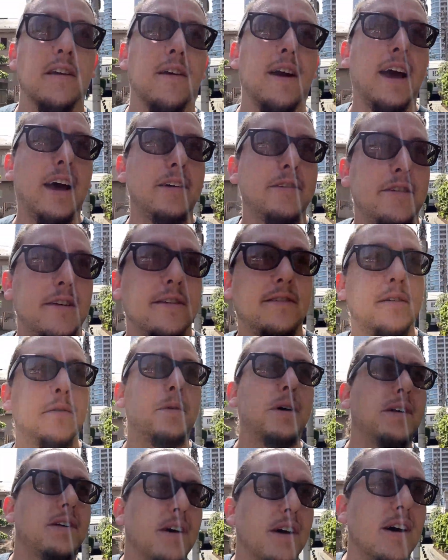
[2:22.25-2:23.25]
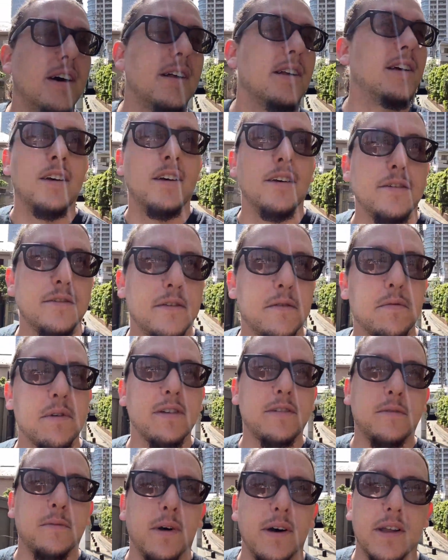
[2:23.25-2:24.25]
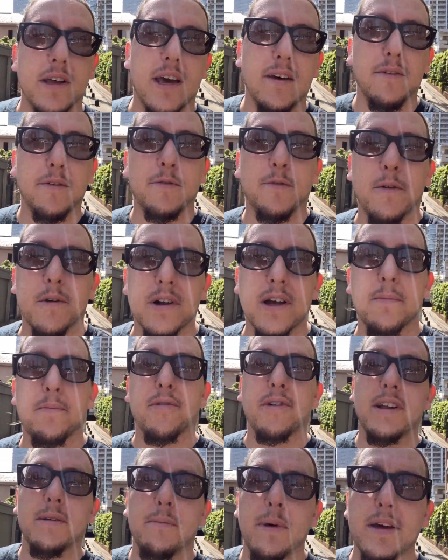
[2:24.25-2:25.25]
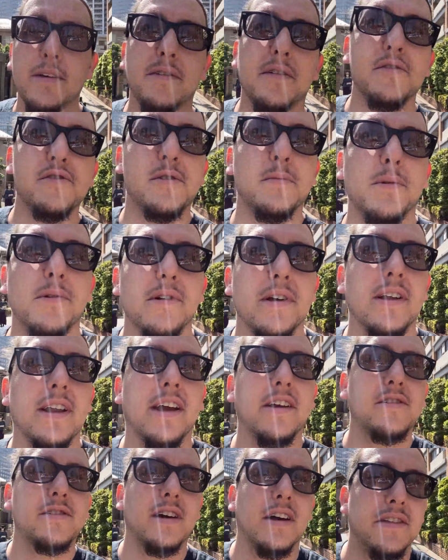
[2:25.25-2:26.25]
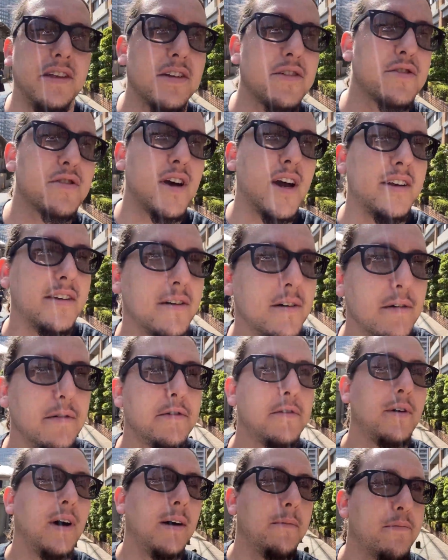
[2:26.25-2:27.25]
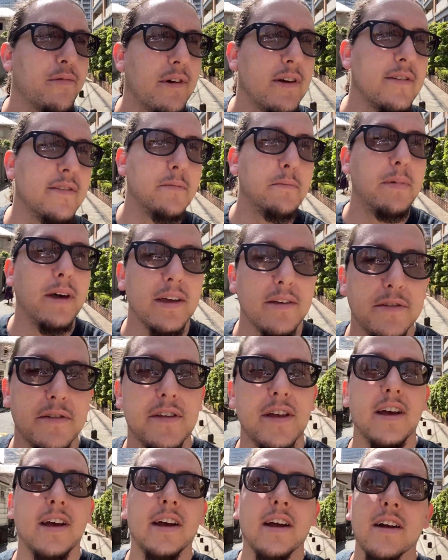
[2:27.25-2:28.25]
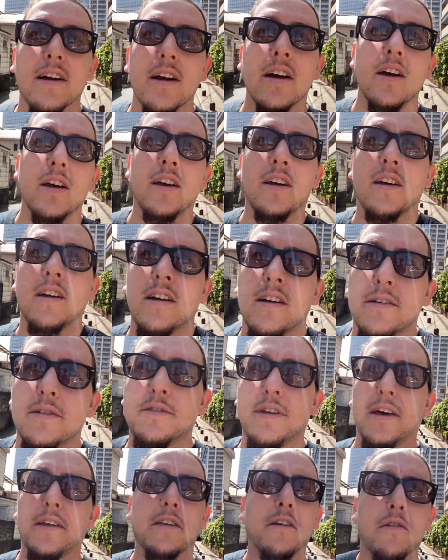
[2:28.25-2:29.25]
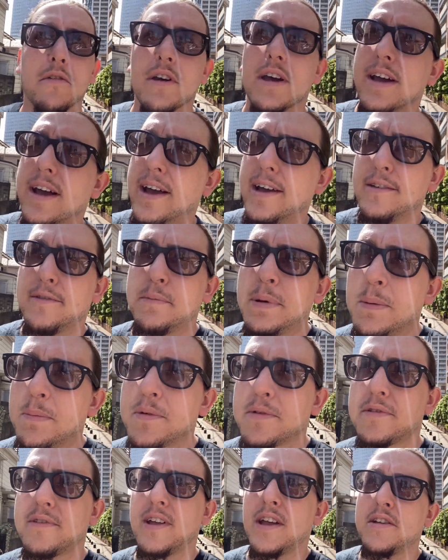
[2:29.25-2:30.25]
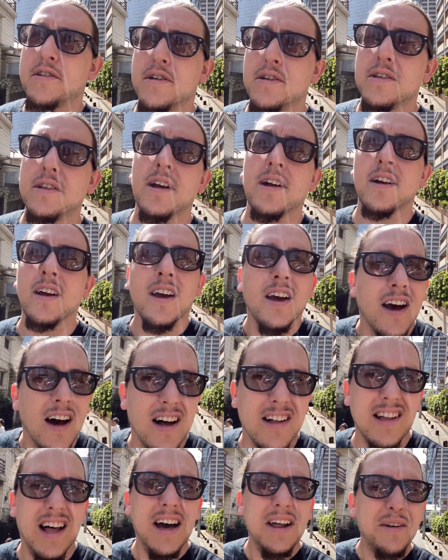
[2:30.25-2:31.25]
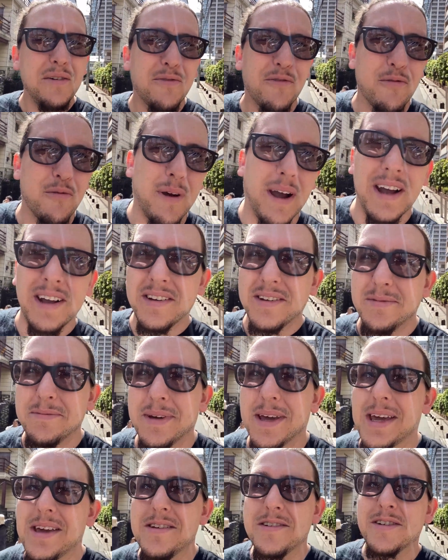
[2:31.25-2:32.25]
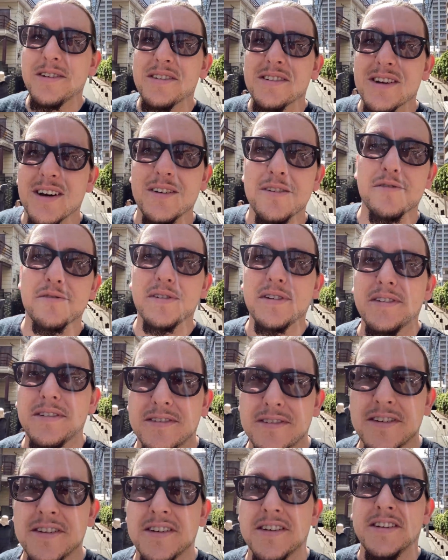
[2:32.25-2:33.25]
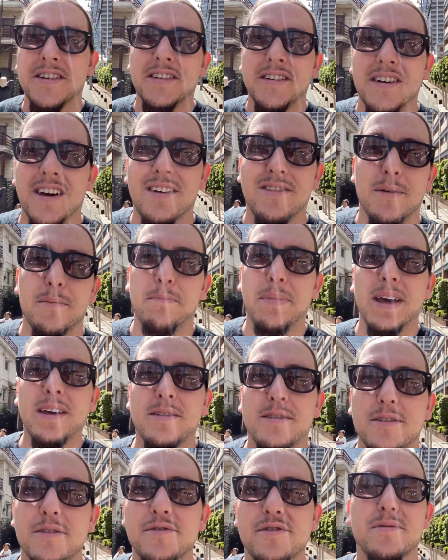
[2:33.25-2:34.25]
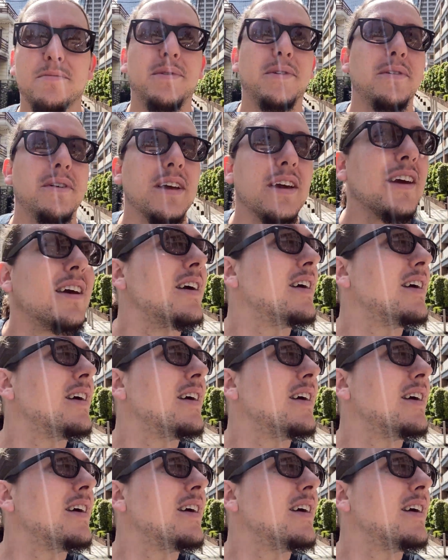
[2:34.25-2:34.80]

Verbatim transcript: their assets and whatnot is the reason why they have a forward operating base in Djibouti. And actually, I think China also operates a base there. South Korea has people stationed there. A lot of random Asian countries have a base in Djibouti.